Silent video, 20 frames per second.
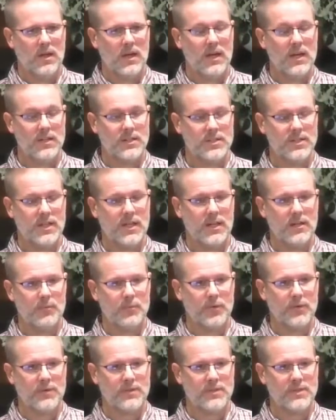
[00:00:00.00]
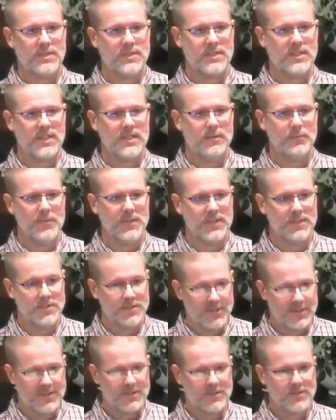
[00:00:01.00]
I actually had a person say to me
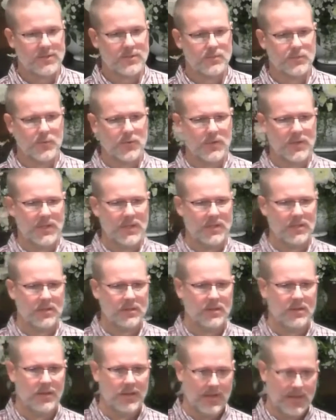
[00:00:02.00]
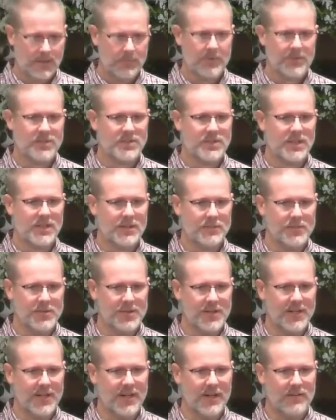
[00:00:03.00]
just this morning, how much time do
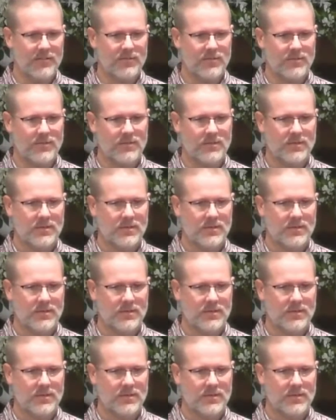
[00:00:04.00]
you have?